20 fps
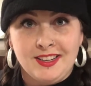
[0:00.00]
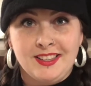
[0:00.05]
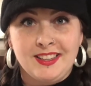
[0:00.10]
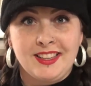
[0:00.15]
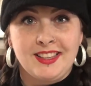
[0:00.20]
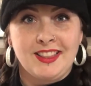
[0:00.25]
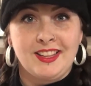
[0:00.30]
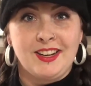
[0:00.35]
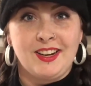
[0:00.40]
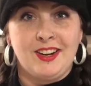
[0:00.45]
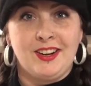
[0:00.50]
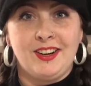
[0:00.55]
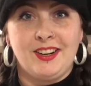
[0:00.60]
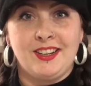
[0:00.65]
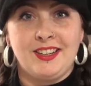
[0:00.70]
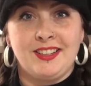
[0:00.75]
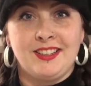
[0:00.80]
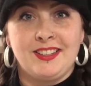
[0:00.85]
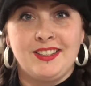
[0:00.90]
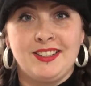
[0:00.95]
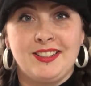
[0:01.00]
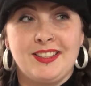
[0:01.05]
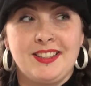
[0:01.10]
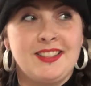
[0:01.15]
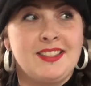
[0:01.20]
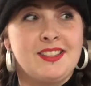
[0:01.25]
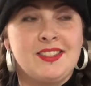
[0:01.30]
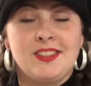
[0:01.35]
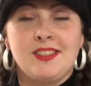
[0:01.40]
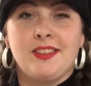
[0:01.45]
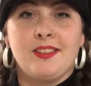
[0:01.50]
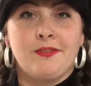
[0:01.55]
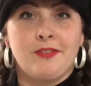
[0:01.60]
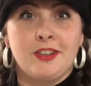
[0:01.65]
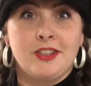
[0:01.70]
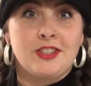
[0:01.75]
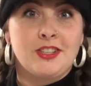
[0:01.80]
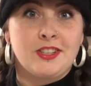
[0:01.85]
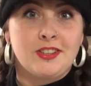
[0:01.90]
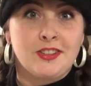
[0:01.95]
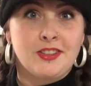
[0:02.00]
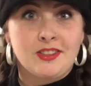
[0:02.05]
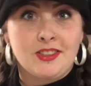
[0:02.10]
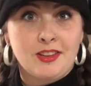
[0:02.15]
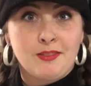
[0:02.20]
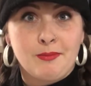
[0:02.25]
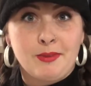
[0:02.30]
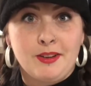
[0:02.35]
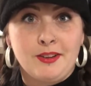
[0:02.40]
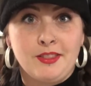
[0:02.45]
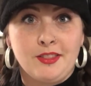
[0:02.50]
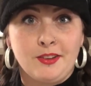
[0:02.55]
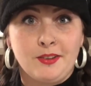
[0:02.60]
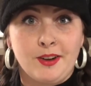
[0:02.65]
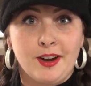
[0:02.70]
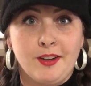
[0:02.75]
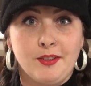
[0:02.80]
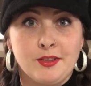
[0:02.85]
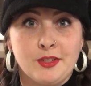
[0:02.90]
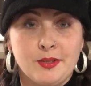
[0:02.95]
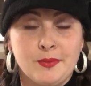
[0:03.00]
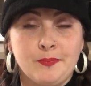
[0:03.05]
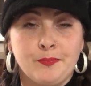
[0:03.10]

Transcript: than they are since the first year that they've been in the ground.